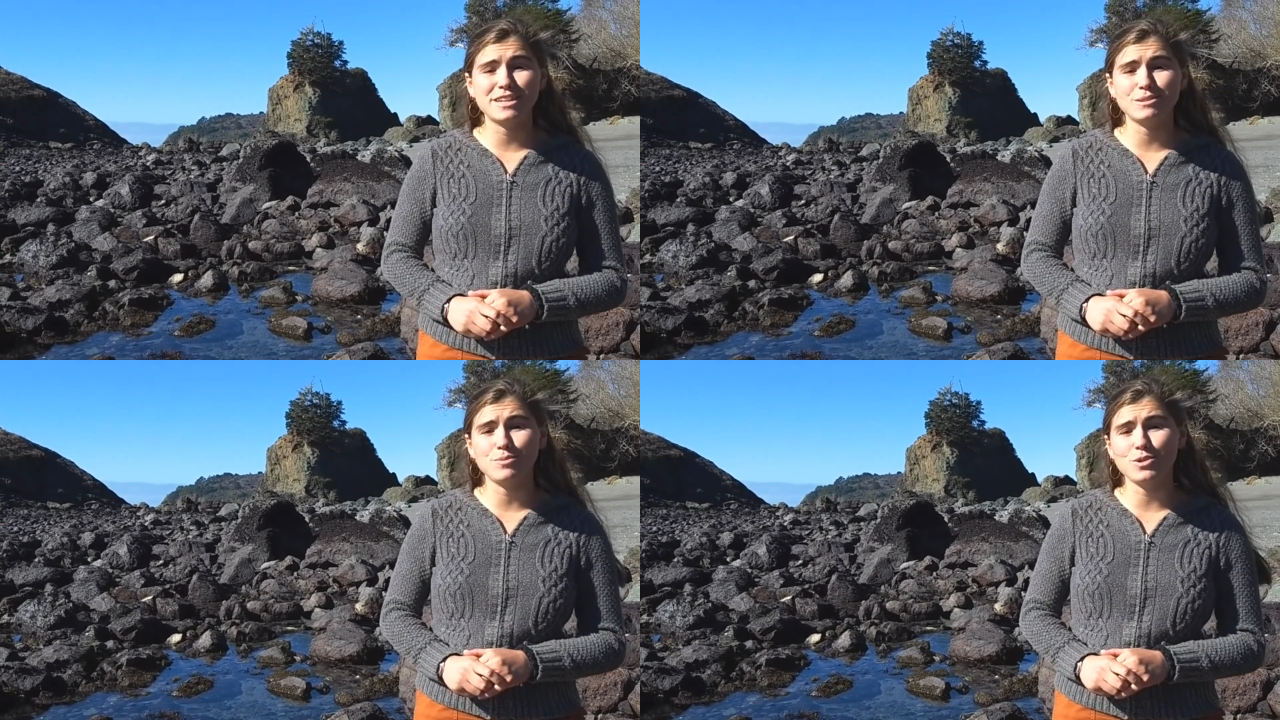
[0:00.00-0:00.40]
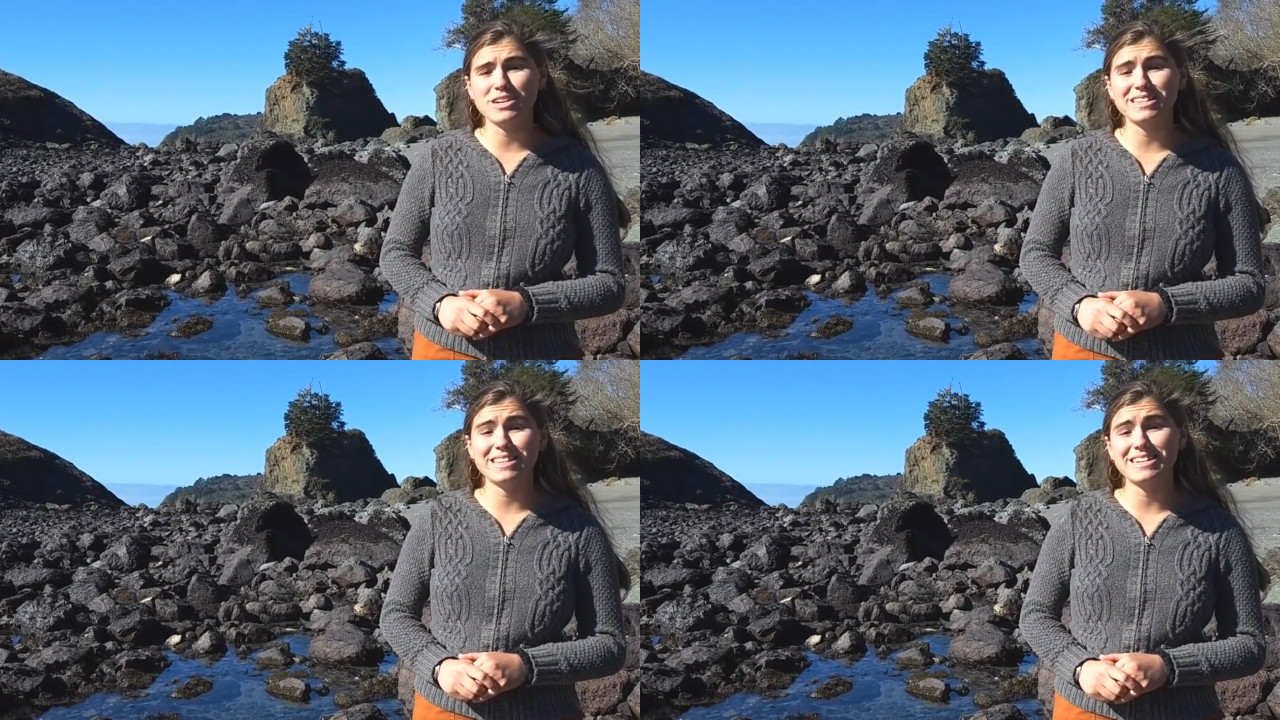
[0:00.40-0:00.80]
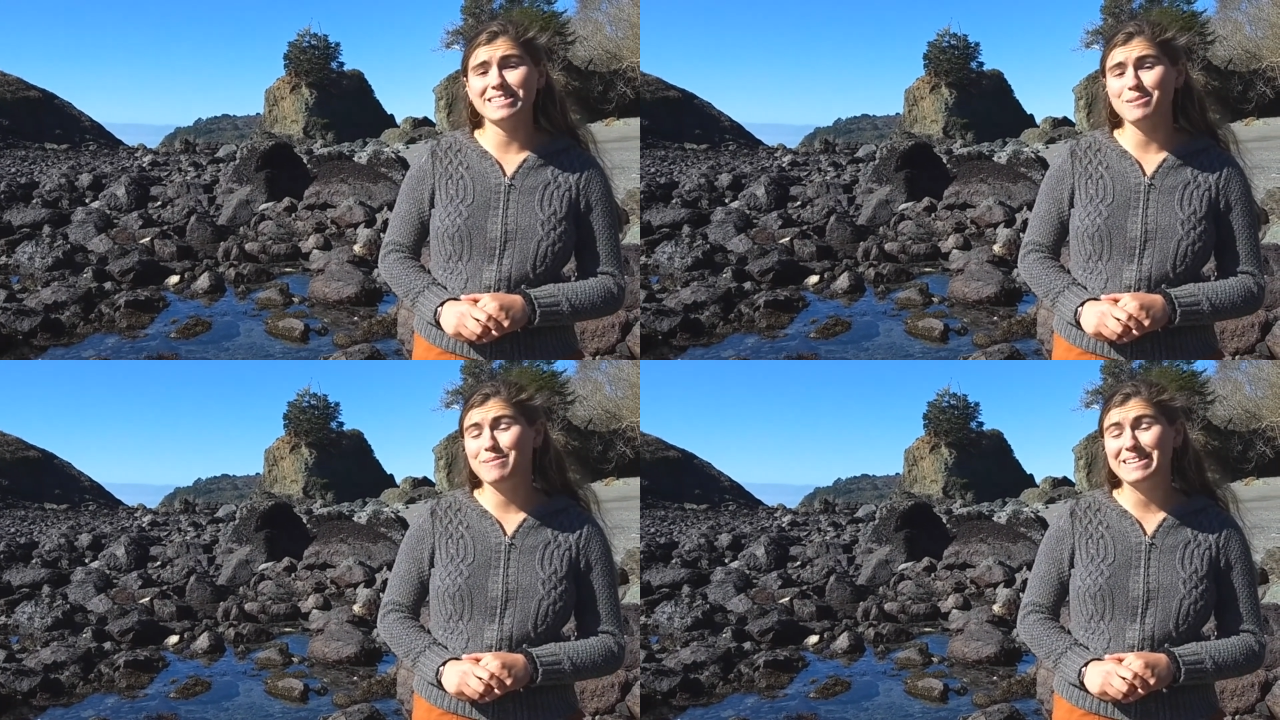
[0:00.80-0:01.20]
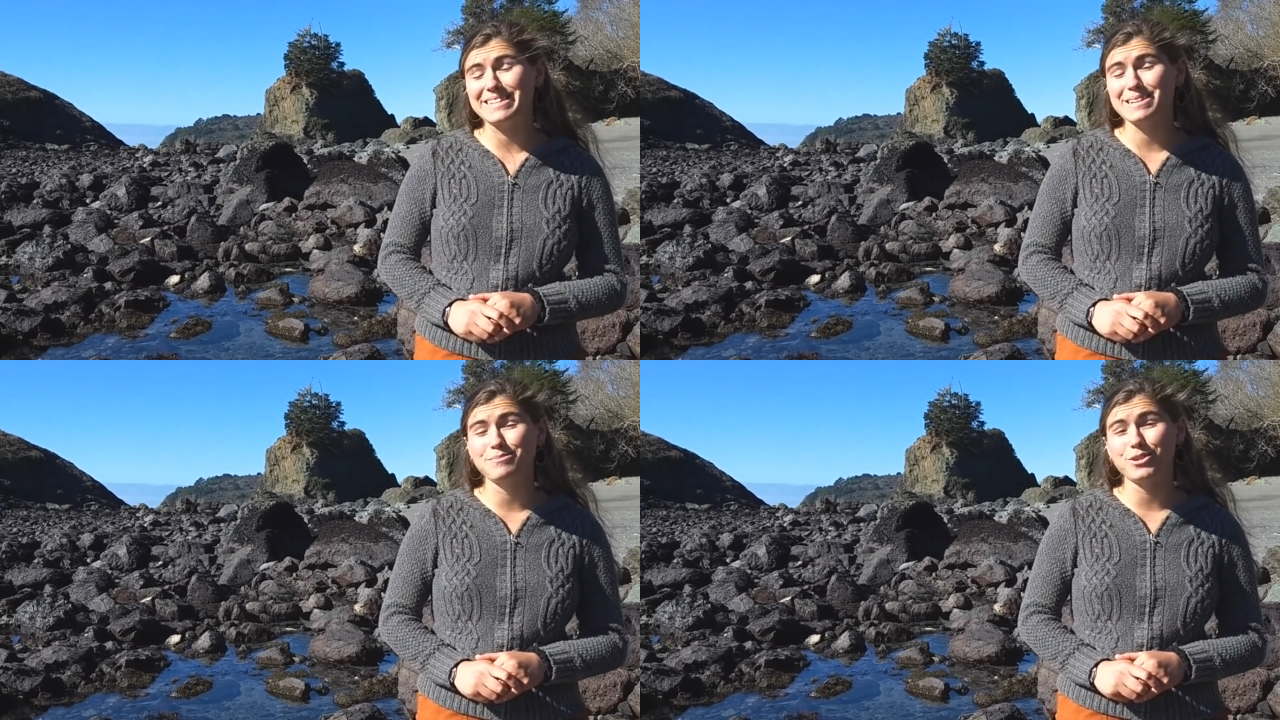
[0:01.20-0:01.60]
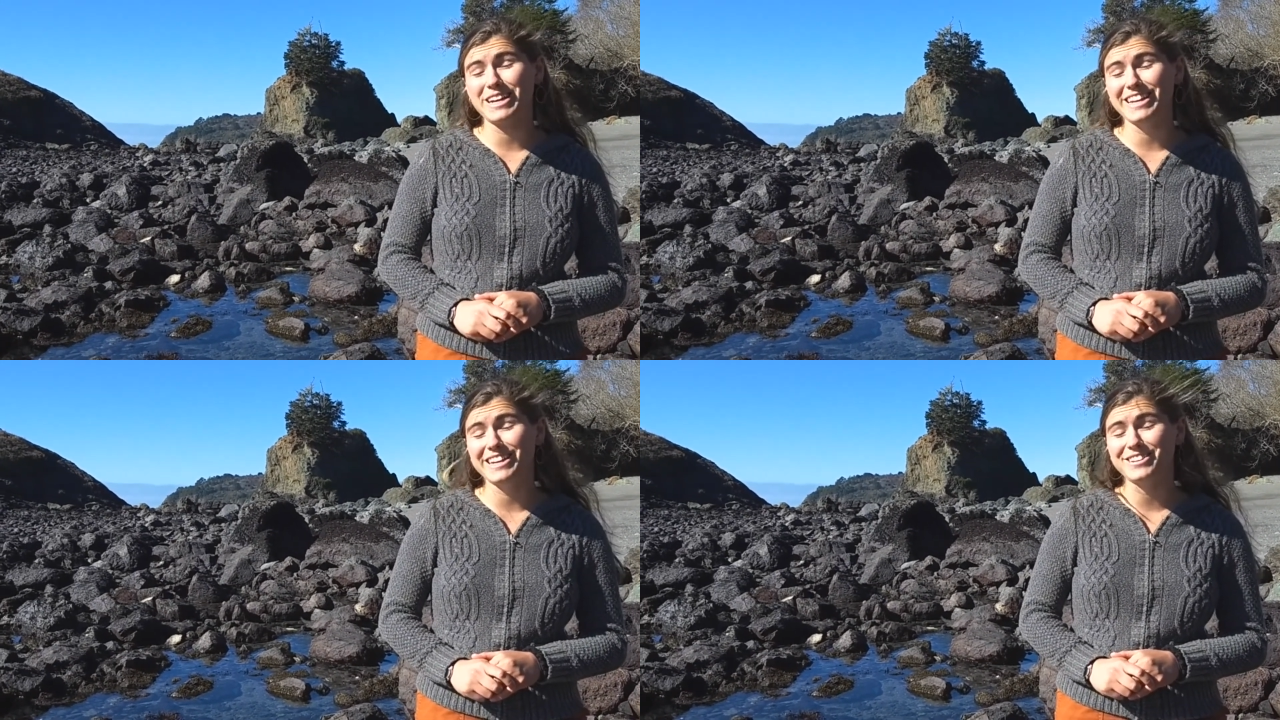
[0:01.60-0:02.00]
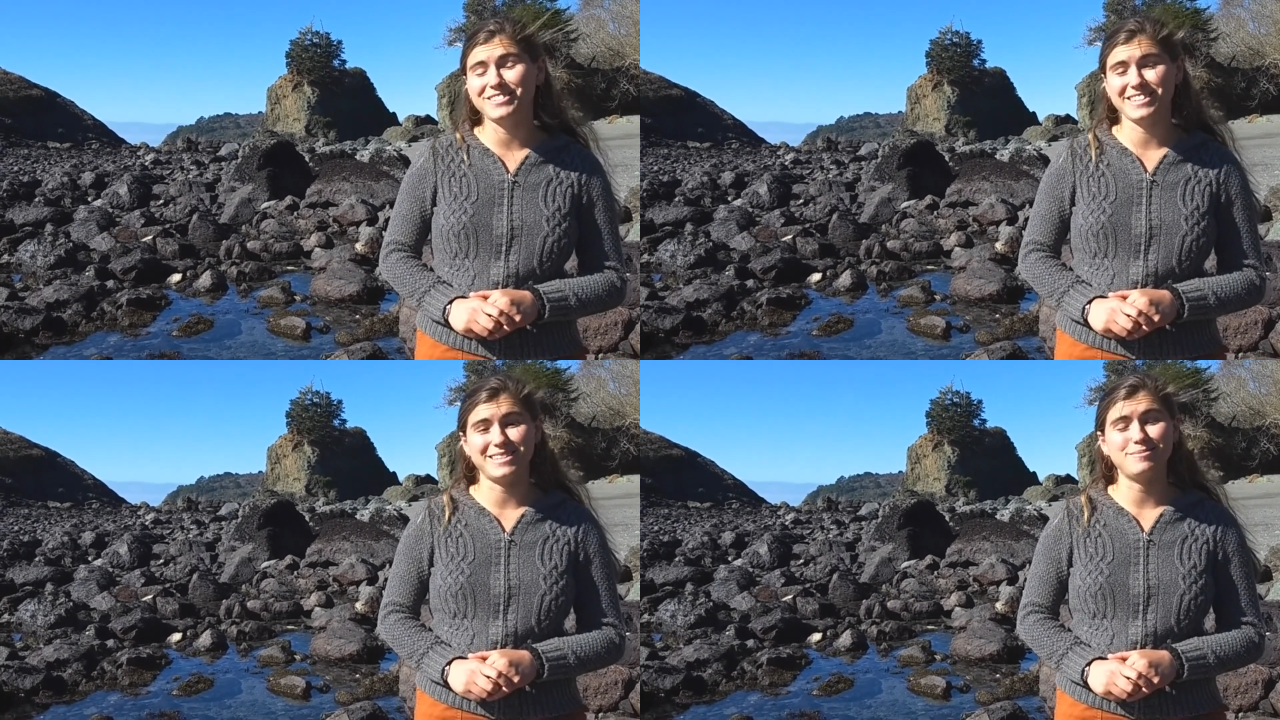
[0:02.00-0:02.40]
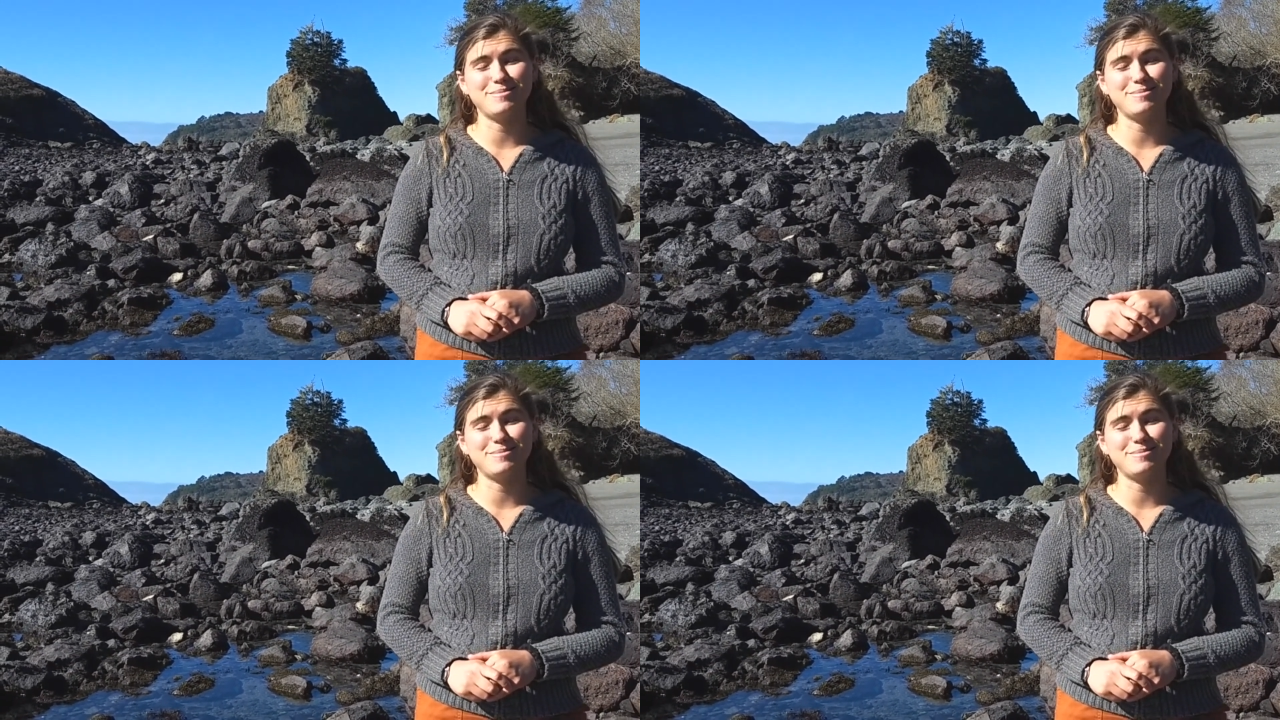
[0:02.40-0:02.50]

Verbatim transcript: when exploring these amazing marine ecosystems.